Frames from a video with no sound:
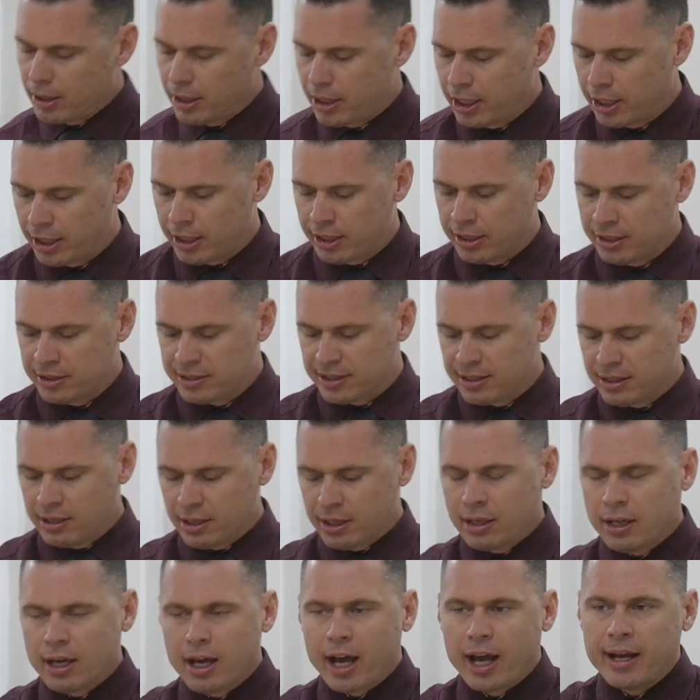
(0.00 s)
And
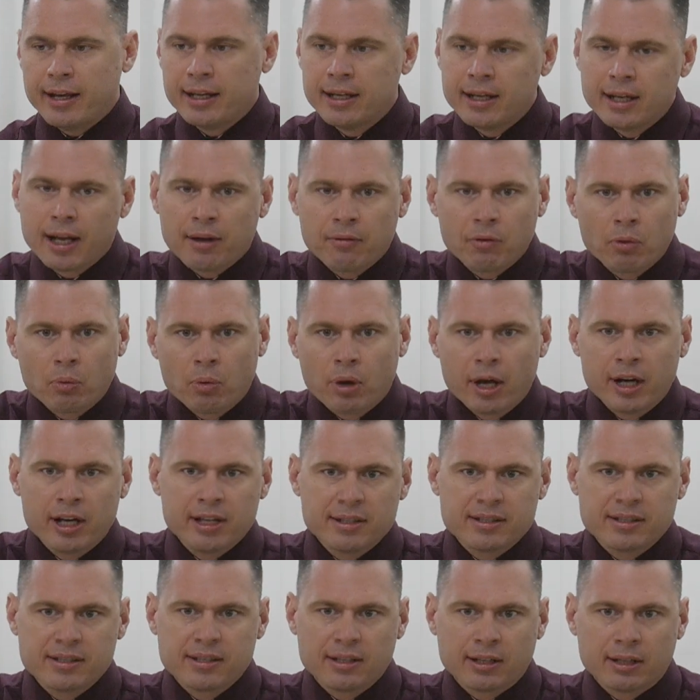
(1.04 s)
I didn't ever want
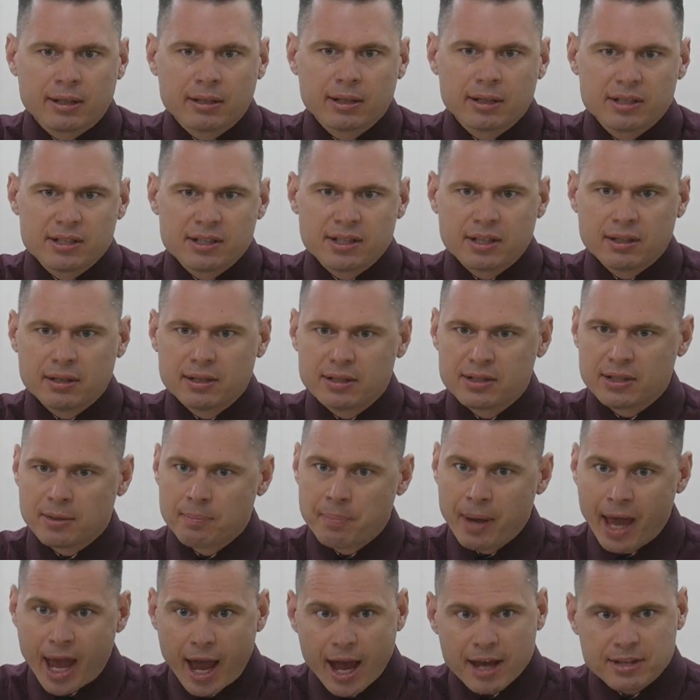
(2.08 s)
it to
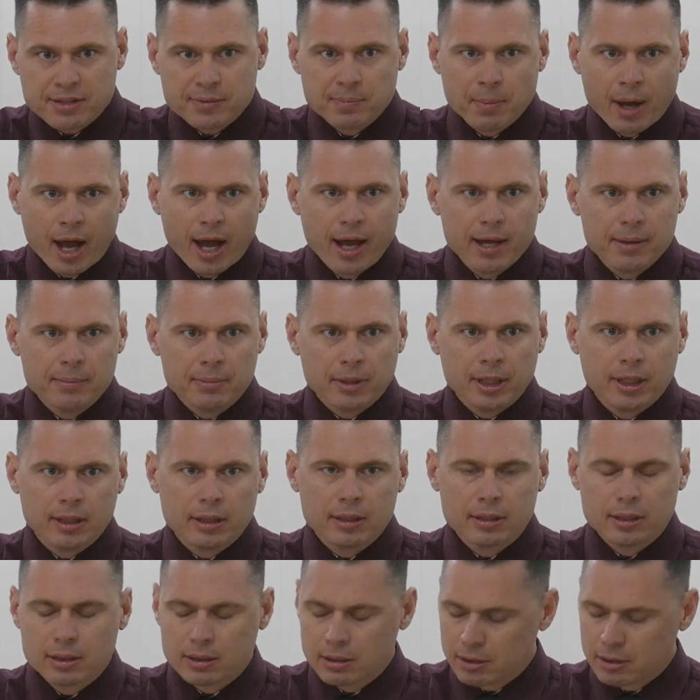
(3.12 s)
pass by me.